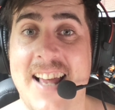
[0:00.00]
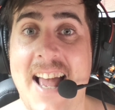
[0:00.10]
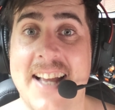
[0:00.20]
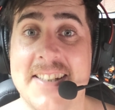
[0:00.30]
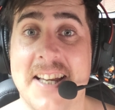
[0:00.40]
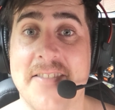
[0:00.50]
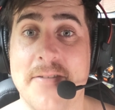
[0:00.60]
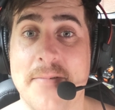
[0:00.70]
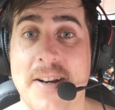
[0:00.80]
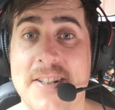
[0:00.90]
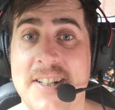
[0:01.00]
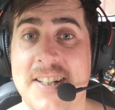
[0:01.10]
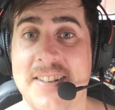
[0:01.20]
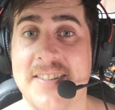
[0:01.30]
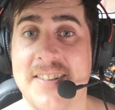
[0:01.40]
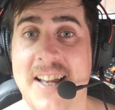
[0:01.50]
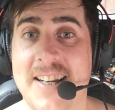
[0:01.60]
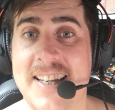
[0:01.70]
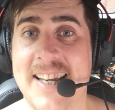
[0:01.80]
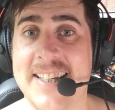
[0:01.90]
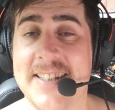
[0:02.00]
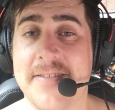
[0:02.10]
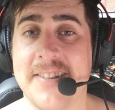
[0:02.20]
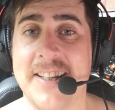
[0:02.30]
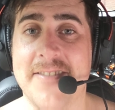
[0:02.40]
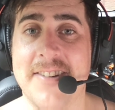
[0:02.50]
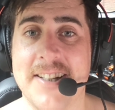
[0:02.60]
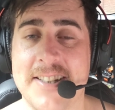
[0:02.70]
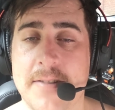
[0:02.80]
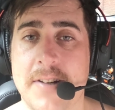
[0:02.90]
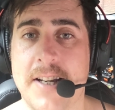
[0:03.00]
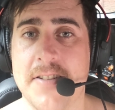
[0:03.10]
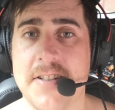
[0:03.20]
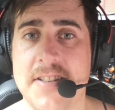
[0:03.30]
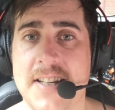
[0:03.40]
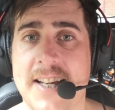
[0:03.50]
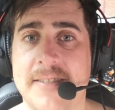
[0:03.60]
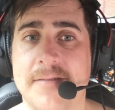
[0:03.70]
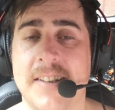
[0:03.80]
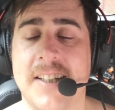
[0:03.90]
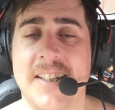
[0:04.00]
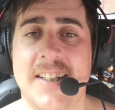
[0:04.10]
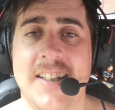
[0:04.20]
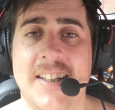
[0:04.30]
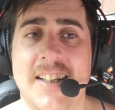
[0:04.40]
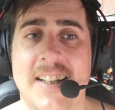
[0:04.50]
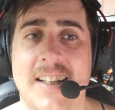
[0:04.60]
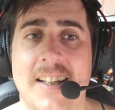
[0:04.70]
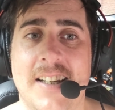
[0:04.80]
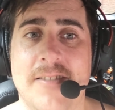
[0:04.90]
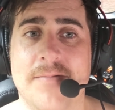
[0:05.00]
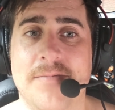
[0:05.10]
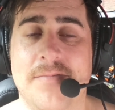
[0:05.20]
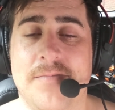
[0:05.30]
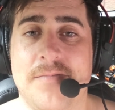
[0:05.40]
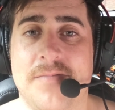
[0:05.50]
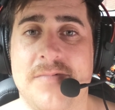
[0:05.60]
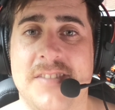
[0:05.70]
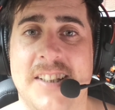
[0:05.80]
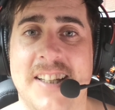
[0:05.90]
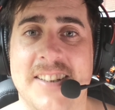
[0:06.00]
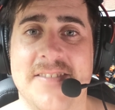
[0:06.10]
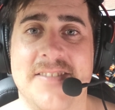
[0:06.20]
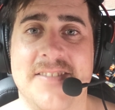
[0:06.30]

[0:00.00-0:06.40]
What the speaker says: act out of emotion and negatively affect someone else's day. Yeah.